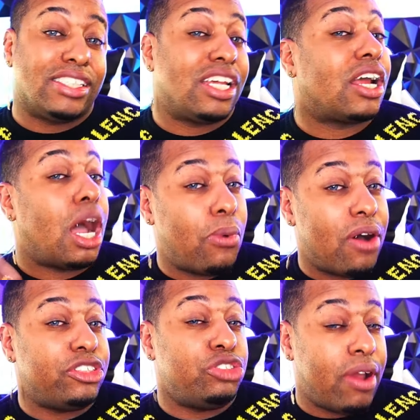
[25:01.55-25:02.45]
It's gonna come
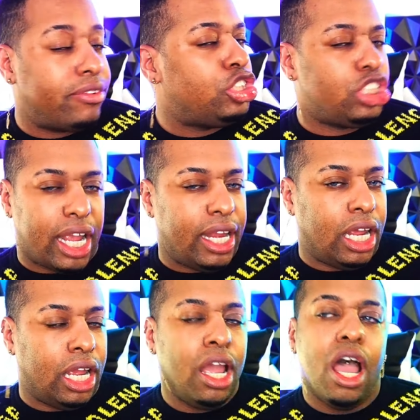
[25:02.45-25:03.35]
off very
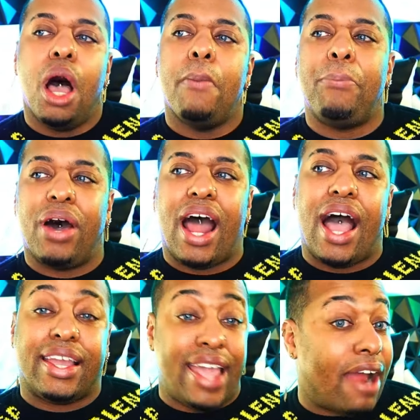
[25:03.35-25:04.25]
shady.
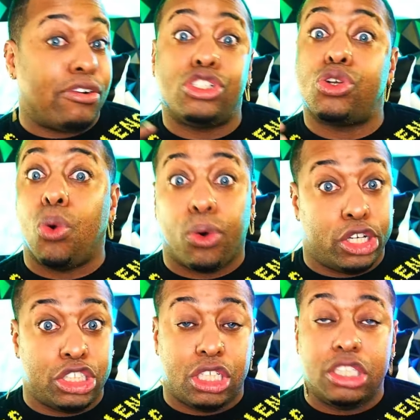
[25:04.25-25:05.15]
But Carol's
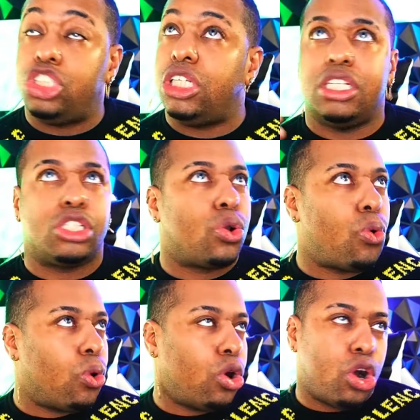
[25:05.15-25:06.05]
gorge. She is
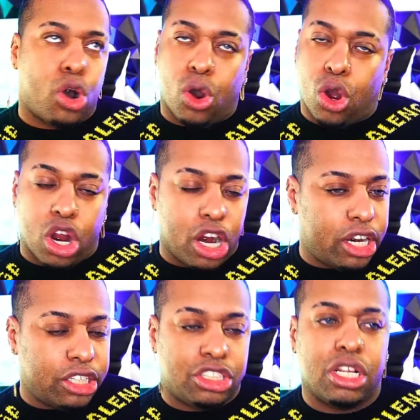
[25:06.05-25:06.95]

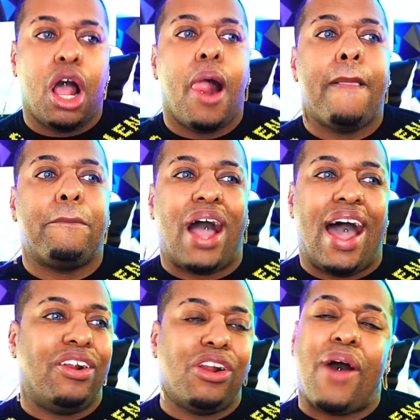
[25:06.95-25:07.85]
gorge. But
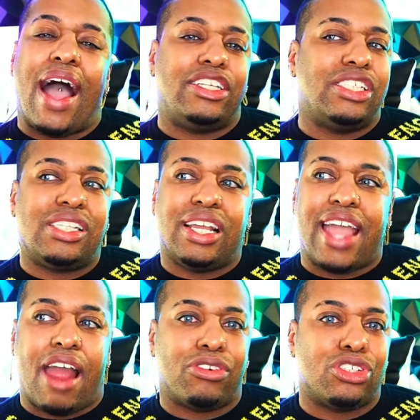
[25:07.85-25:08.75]
I don't know, I just think
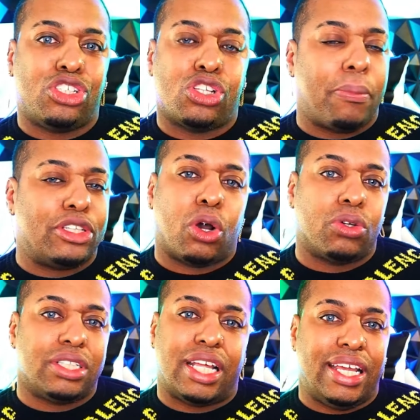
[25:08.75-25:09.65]
Carol's so much
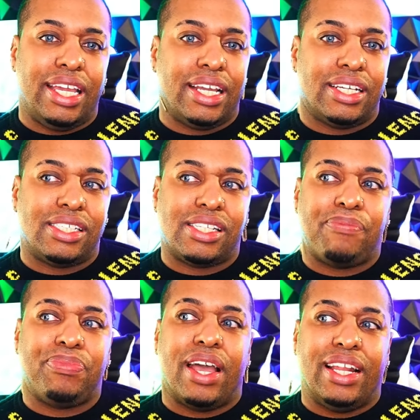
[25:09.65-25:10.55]
older than he is.
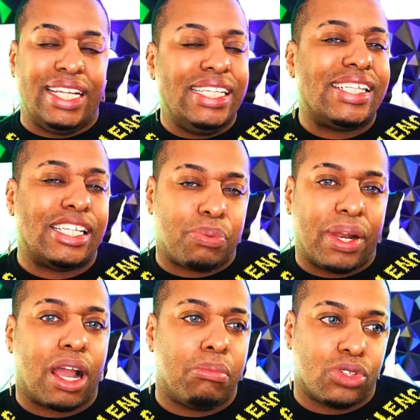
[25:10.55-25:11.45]
At least that's
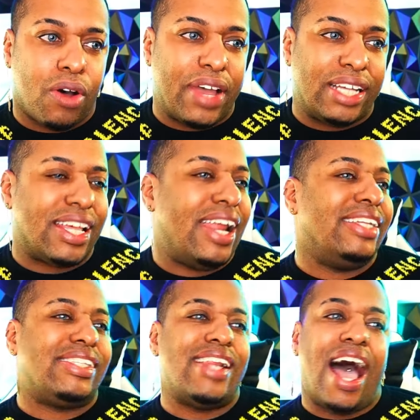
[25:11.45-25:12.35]
what it comes off as. And
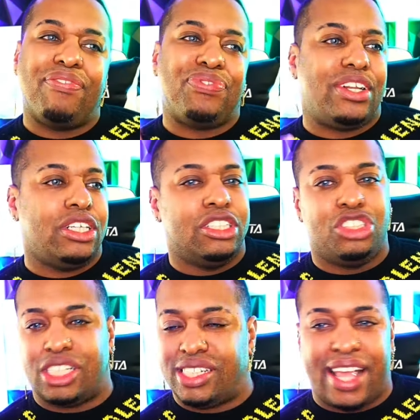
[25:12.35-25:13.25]
it's not
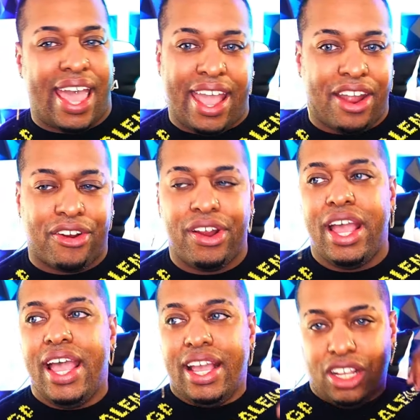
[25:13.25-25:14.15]
just the hair,
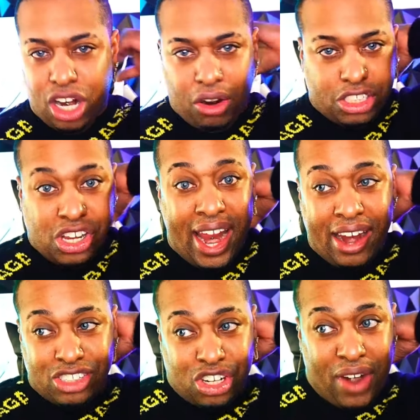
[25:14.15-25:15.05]
you know, because her
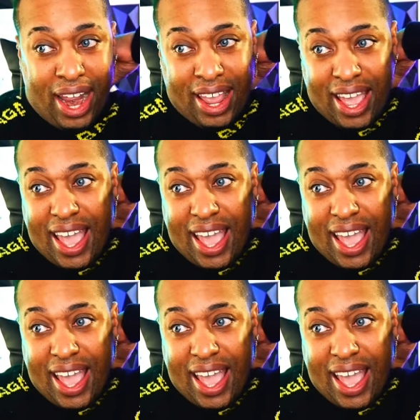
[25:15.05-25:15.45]
hair is gray.